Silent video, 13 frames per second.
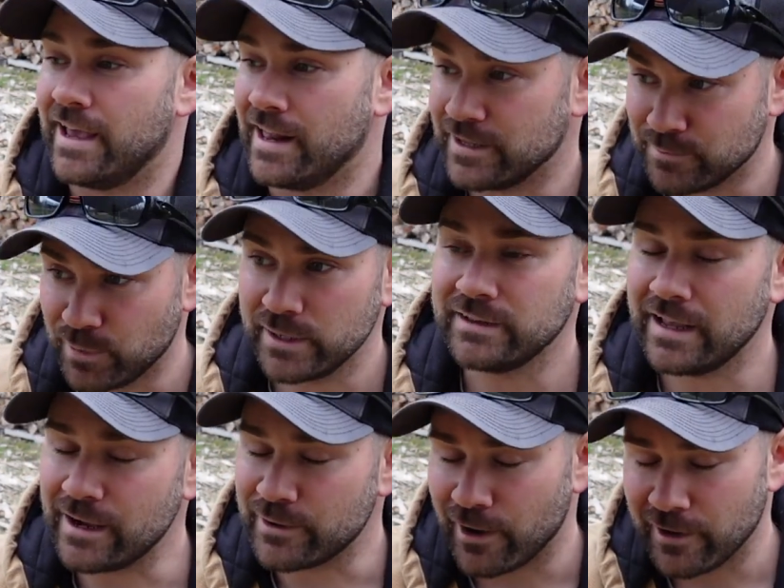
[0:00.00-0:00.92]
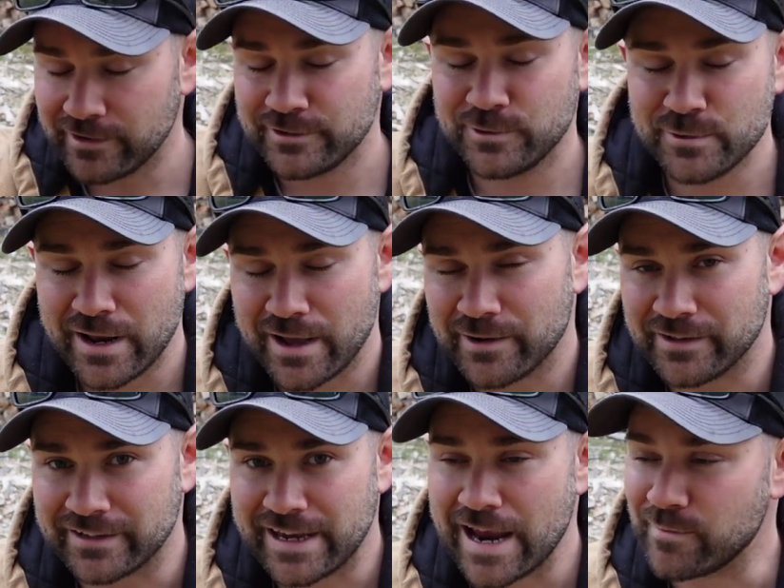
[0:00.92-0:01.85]
and it's pretty loud, hard to tune out
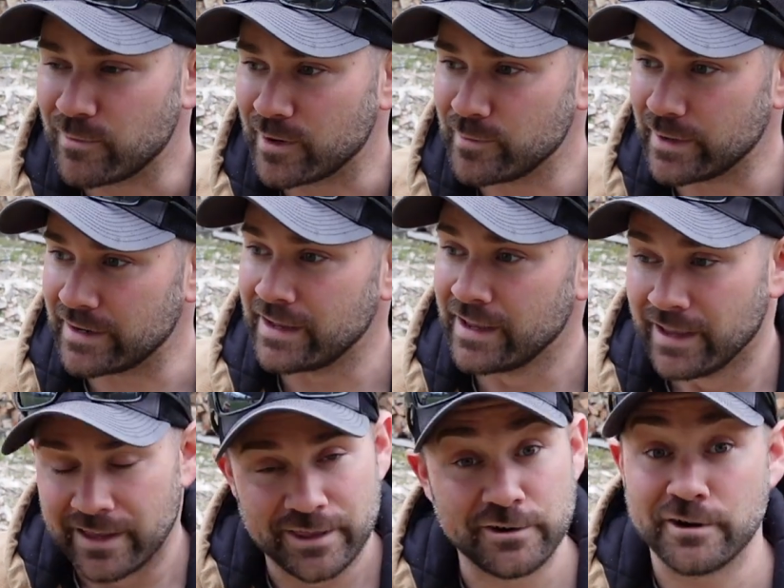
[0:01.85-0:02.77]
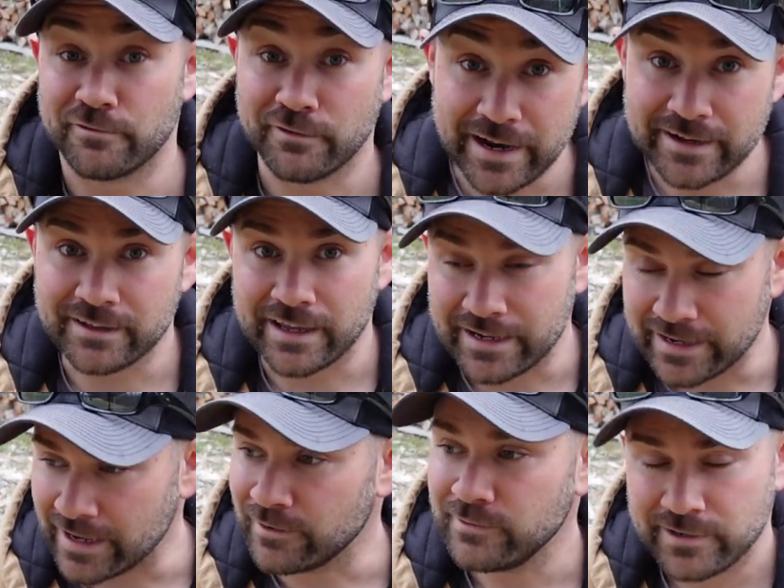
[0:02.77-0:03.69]
on the camera, but they're in a rain delay
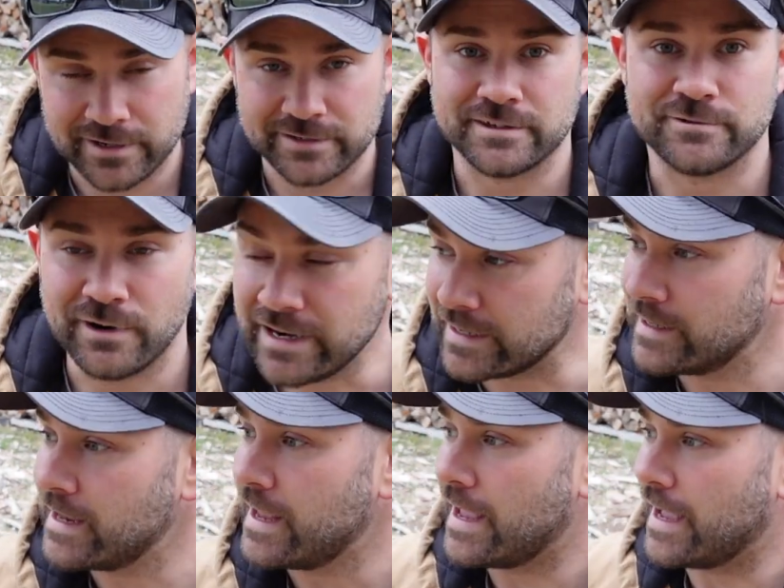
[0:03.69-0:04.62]
now because it's raining,